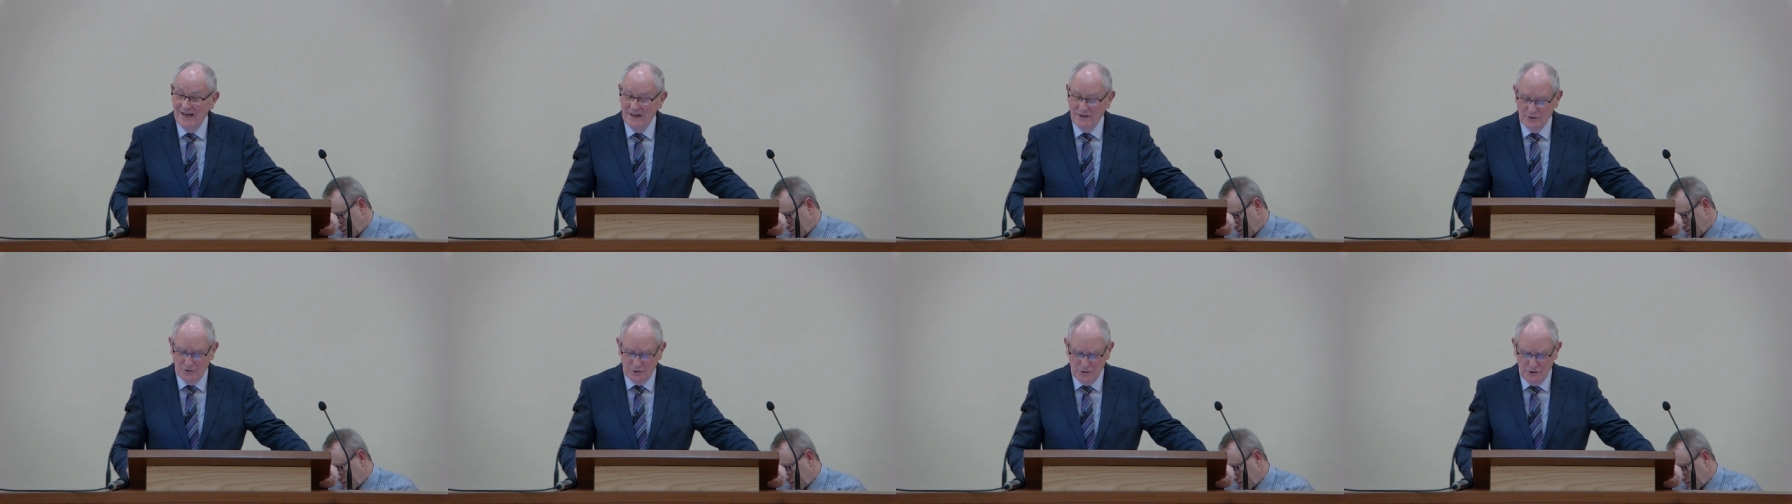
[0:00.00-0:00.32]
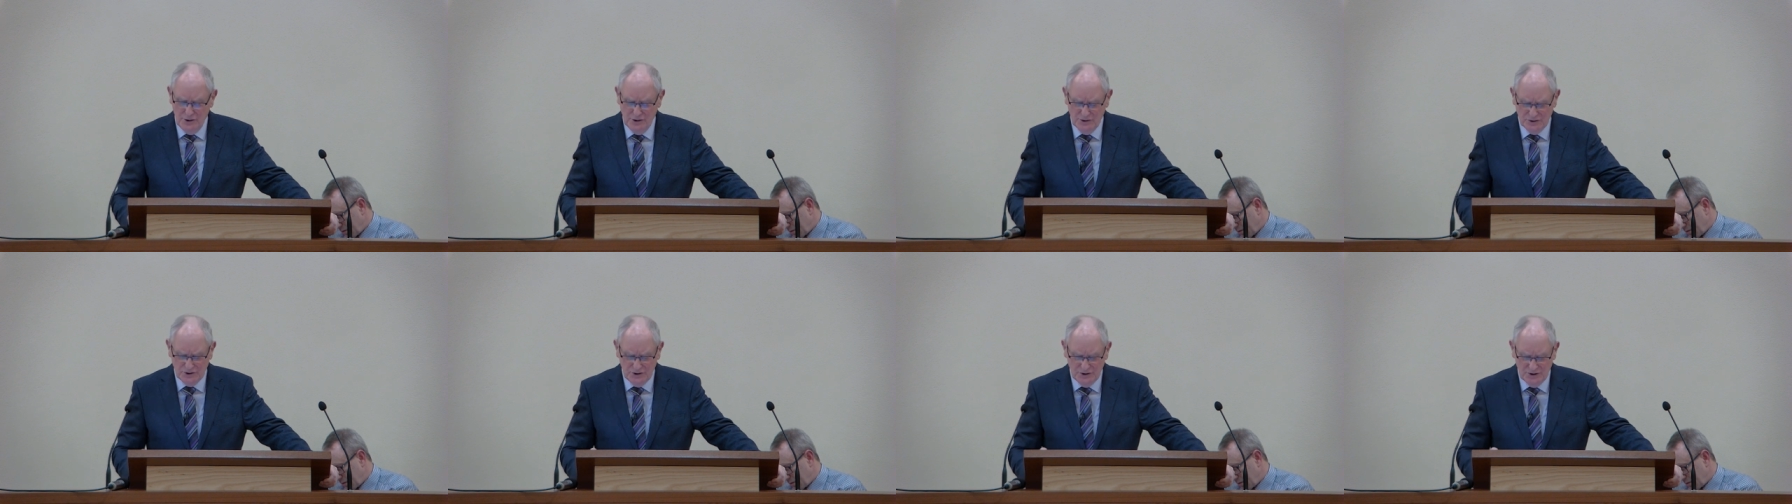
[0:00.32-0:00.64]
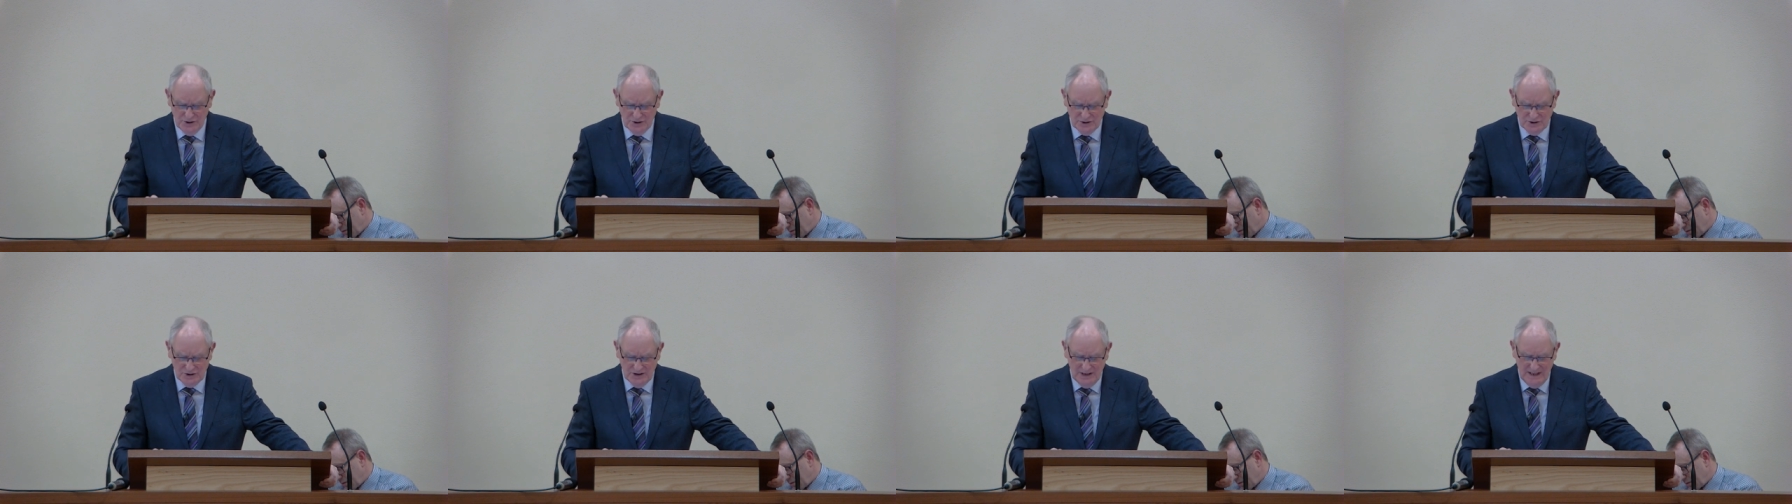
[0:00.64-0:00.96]
and
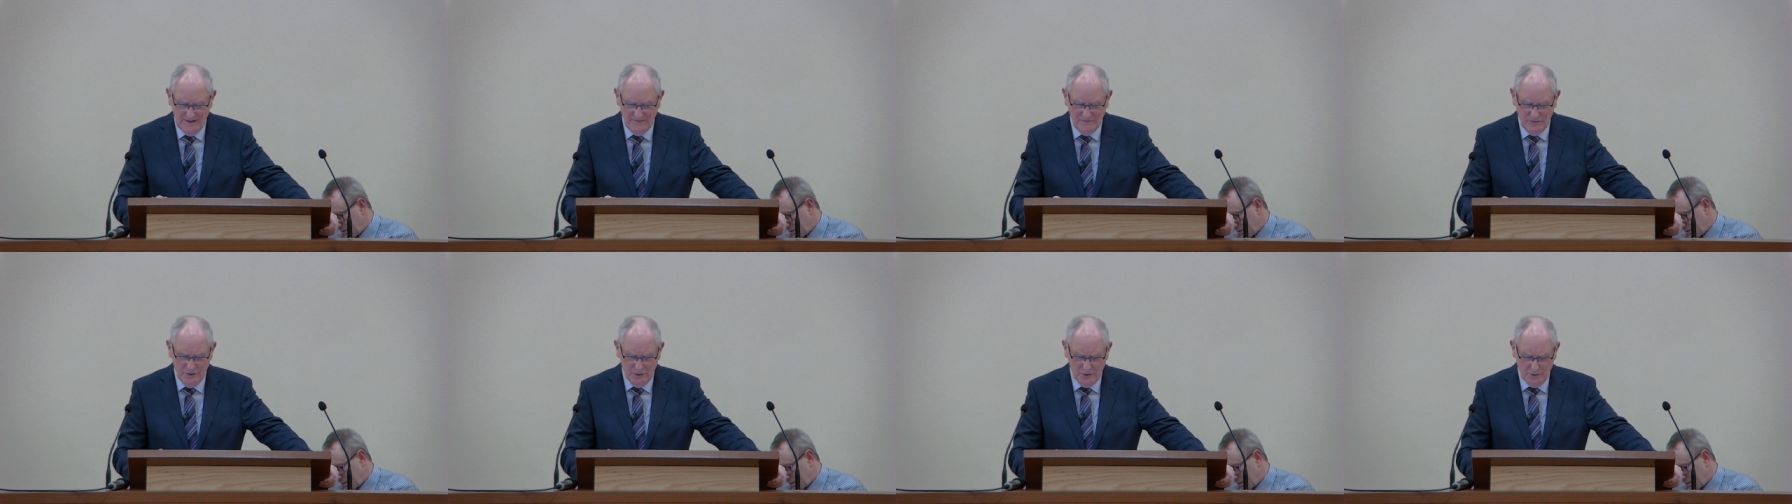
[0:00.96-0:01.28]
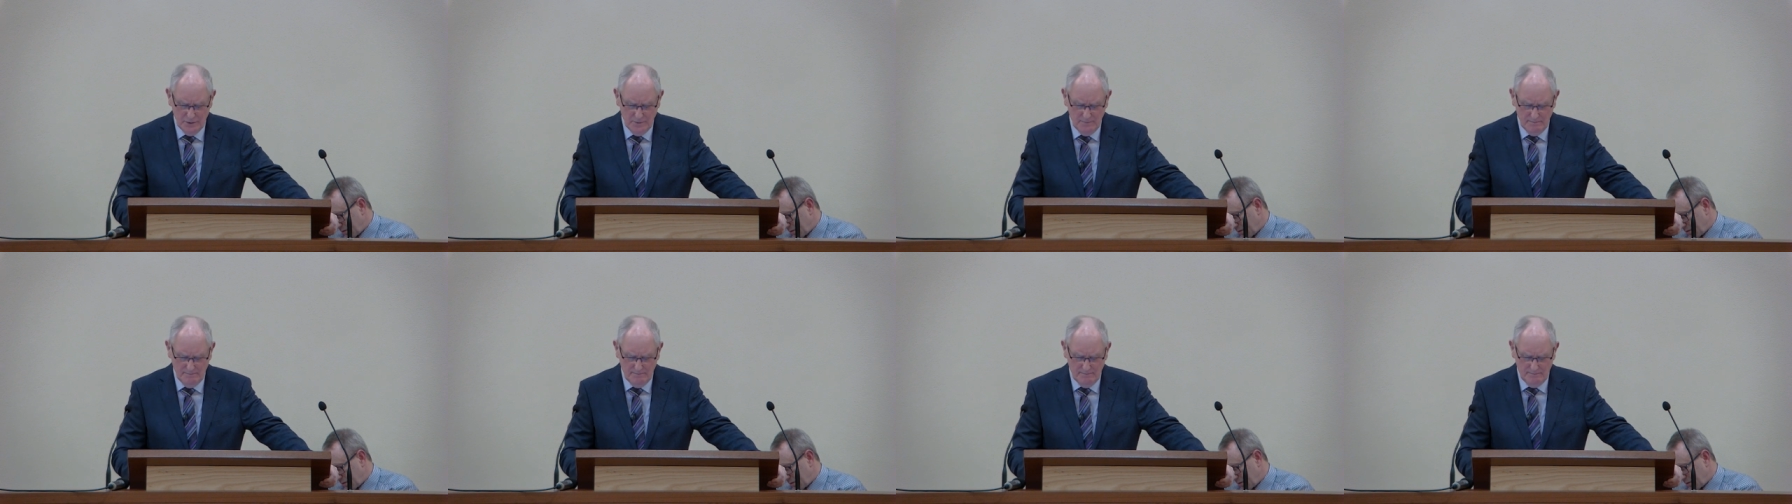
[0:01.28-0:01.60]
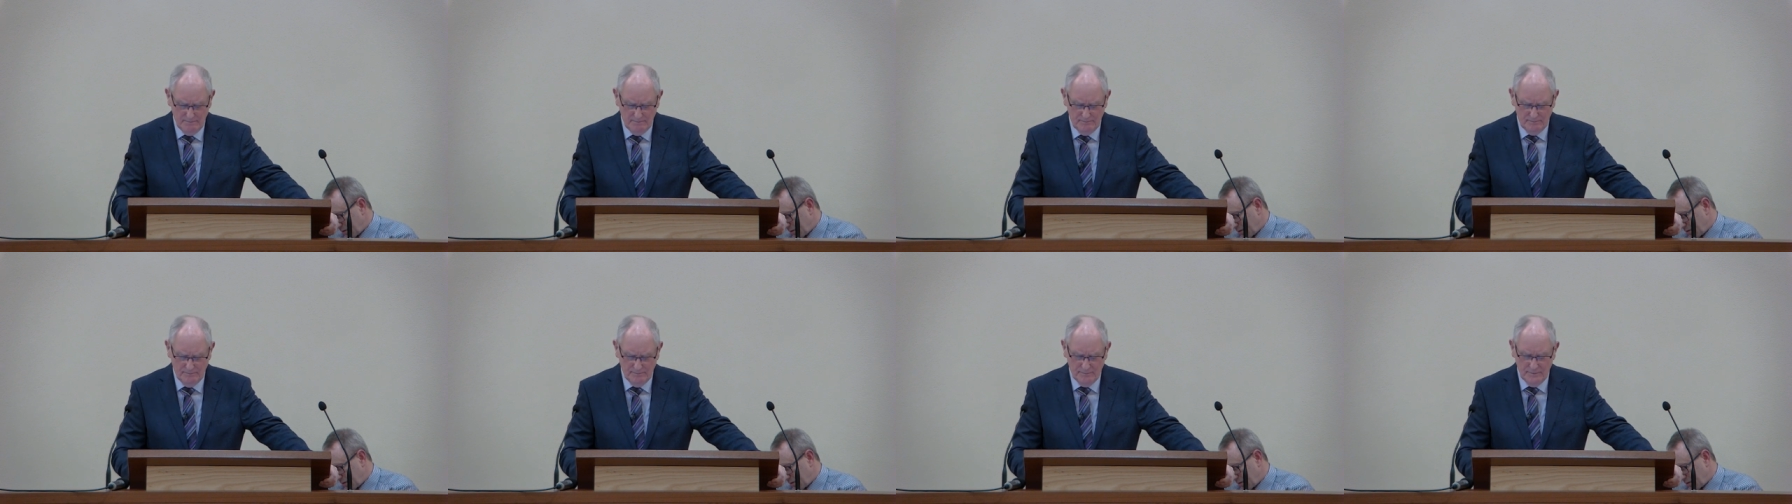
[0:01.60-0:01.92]
trust the Savior.
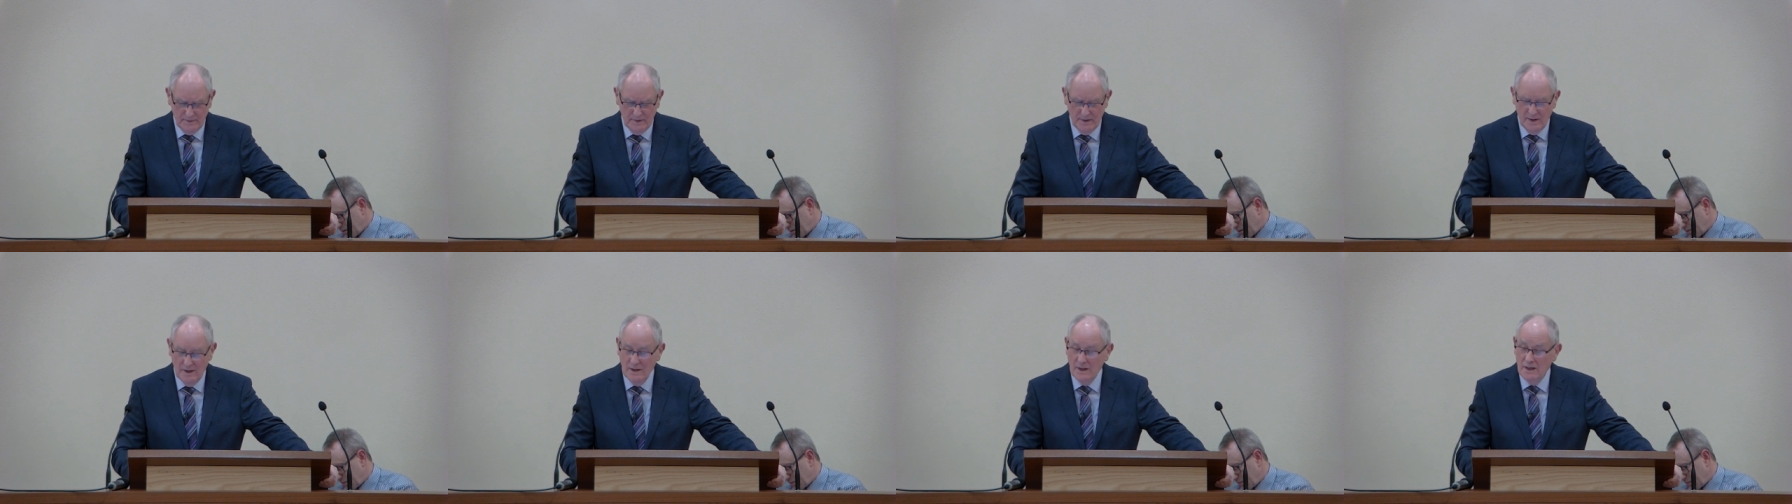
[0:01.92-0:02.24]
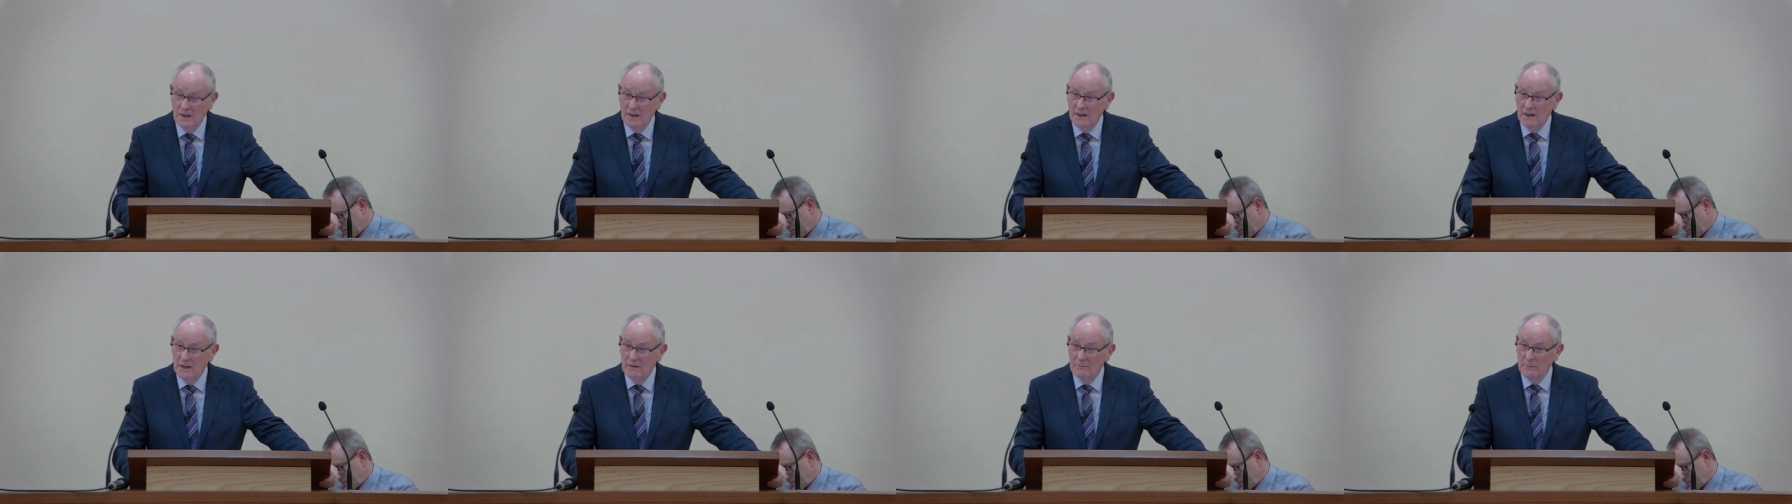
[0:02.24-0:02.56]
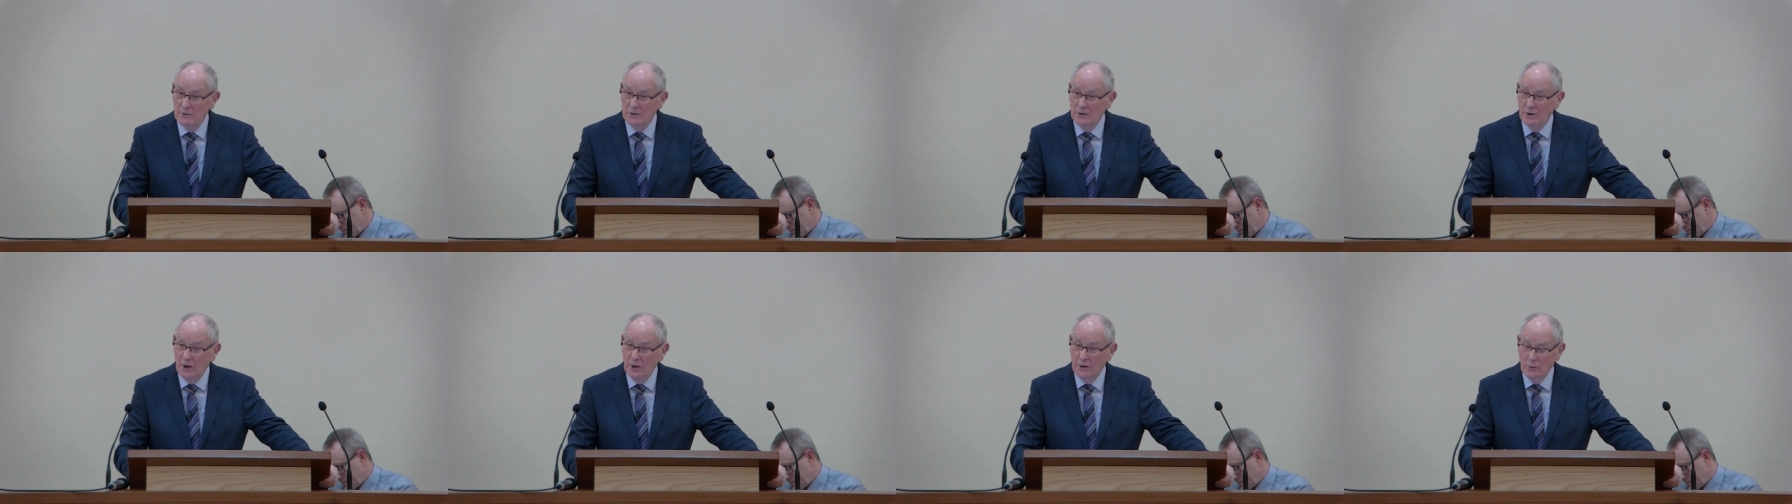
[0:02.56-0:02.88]
But